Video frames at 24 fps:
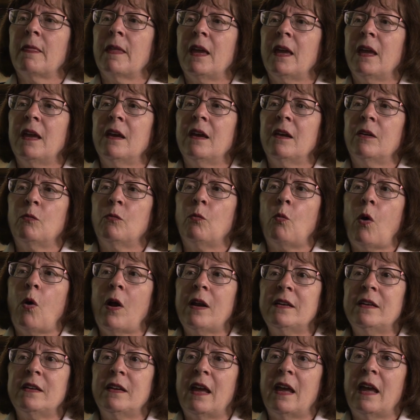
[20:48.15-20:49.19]
And
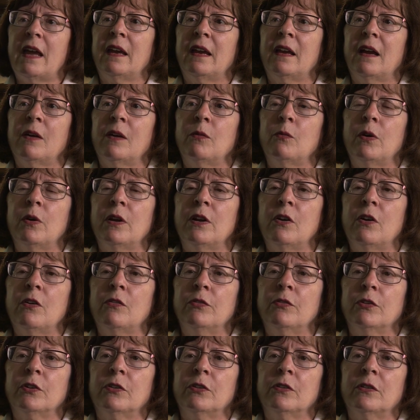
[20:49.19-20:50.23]
one day I went
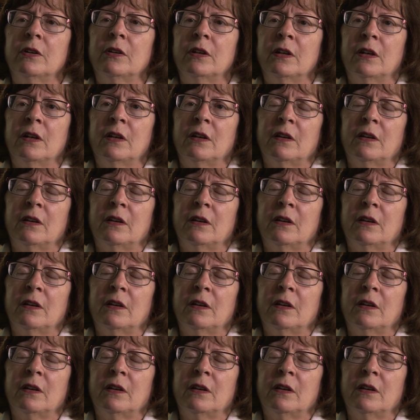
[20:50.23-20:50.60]
over,